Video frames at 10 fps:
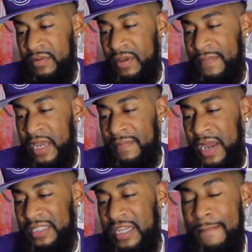We beat them
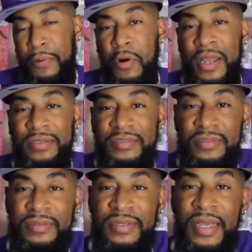by 10 points.
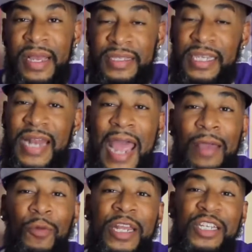Tonight,
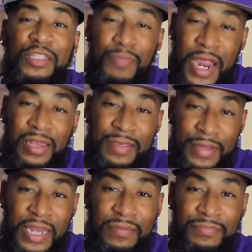we just barely
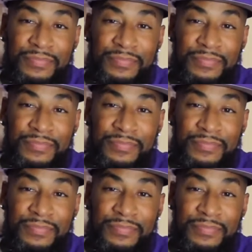beat them.